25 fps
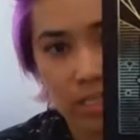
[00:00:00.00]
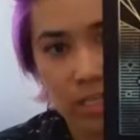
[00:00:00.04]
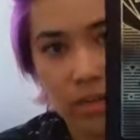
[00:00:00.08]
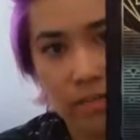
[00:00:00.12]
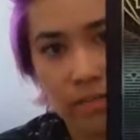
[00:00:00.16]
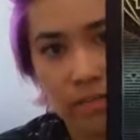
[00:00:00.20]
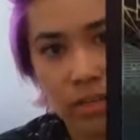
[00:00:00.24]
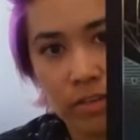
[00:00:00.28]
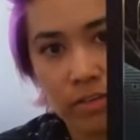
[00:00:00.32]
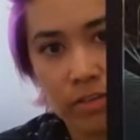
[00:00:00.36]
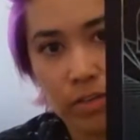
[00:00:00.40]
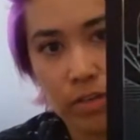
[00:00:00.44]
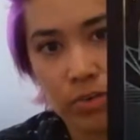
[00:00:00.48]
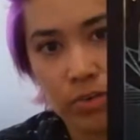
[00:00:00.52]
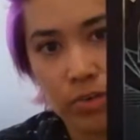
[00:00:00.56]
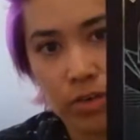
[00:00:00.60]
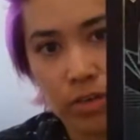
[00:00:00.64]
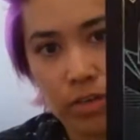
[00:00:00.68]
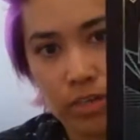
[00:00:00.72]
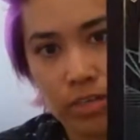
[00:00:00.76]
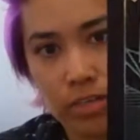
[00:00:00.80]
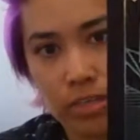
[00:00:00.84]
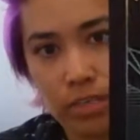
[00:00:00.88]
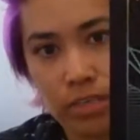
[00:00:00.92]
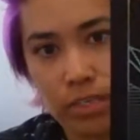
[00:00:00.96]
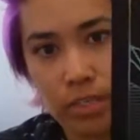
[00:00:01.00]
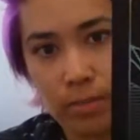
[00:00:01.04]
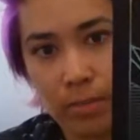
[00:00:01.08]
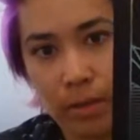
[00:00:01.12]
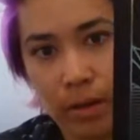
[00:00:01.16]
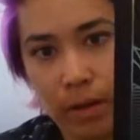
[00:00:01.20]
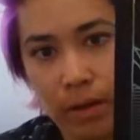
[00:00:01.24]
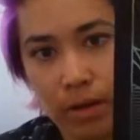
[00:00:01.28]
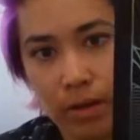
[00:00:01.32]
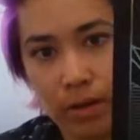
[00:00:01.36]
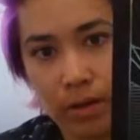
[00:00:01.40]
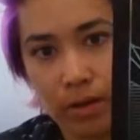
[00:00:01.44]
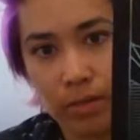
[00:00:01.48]
7 of Swords is
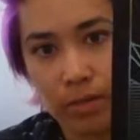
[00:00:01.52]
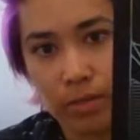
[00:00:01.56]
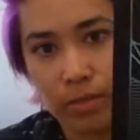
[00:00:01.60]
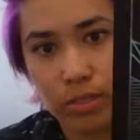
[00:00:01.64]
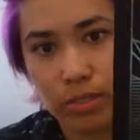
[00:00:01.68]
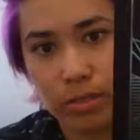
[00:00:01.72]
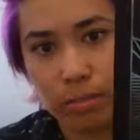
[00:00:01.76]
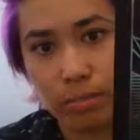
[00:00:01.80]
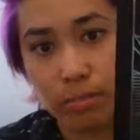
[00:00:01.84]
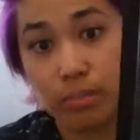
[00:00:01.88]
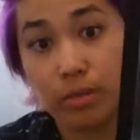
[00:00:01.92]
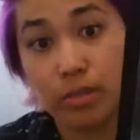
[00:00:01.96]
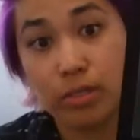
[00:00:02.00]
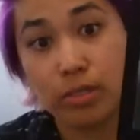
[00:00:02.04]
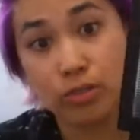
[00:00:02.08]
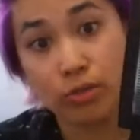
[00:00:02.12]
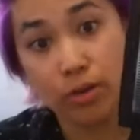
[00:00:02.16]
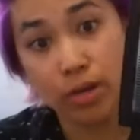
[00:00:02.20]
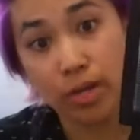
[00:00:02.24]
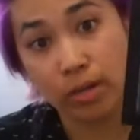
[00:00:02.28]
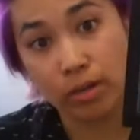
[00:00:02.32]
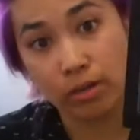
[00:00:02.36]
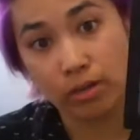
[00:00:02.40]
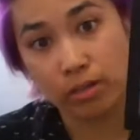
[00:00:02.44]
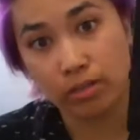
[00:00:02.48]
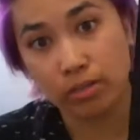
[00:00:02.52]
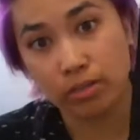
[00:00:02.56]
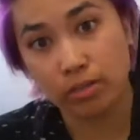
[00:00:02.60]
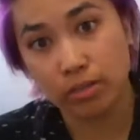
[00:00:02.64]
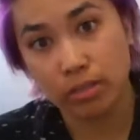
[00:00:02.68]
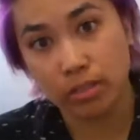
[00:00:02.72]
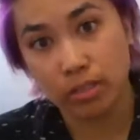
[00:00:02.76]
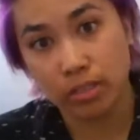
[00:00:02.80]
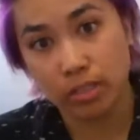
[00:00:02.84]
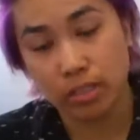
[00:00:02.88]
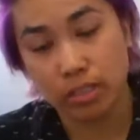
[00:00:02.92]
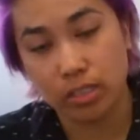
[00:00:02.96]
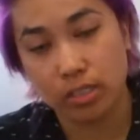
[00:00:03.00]
about betrayal,
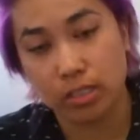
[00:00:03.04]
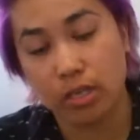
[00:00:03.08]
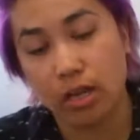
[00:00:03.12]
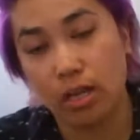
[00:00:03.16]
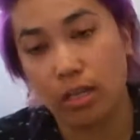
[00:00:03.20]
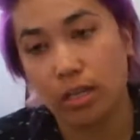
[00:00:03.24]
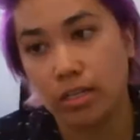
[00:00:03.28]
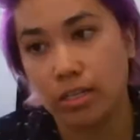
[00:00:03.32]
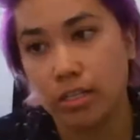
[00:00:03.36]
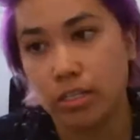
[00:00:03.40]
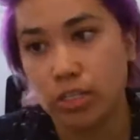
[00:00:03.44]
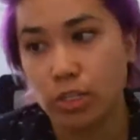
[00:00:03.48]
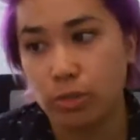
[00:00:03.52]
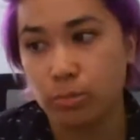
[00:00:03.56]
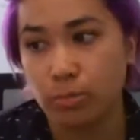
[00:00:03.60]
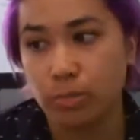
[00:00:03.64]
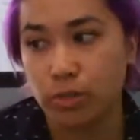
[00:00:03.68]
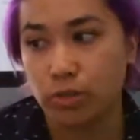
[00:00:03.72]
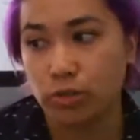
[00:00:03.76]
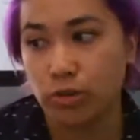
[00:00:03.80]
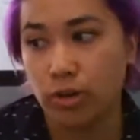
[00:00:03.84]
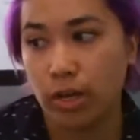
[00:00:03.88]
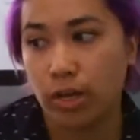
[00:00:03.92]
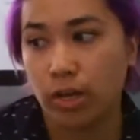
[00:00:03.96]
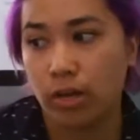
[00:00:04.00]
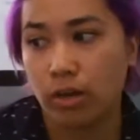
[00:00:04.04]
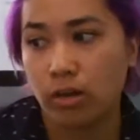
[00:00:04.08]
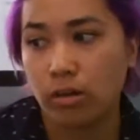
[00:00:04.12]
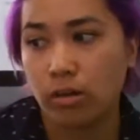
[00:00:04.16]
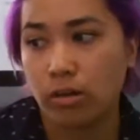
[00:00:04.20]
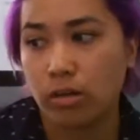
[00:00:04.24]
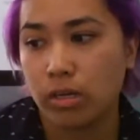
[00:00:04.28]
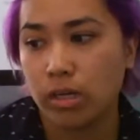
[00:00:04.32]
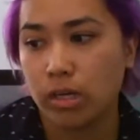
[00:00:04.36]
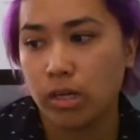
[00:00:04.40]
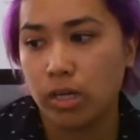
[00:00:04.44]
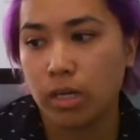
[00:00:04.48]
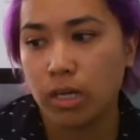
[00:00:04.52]
knowledge, betrayal,
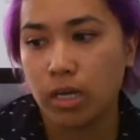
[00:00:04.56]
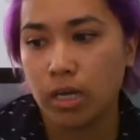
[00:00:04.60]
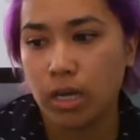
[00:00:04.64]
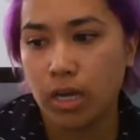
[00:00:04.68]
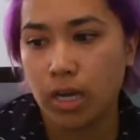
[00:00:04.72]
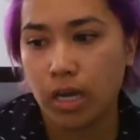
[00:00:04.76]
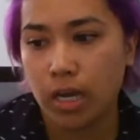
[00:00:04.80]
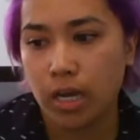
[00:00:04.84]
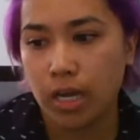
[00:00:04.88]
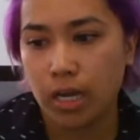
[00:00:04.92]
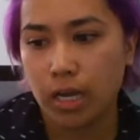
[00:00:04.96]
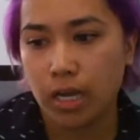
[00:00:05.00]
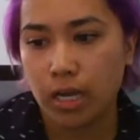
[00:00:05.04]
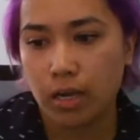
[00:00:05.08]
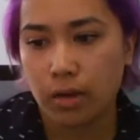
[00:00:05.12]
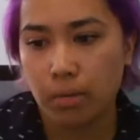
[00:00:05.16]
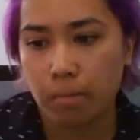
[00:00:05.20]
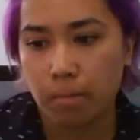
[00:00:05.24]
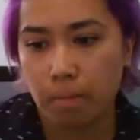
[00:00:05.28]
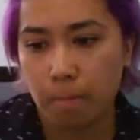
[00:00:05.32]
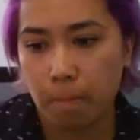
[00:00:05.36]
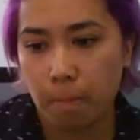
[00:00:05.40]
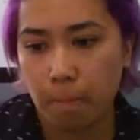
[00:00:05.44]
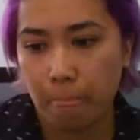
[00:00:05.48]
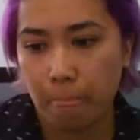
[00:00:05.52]
how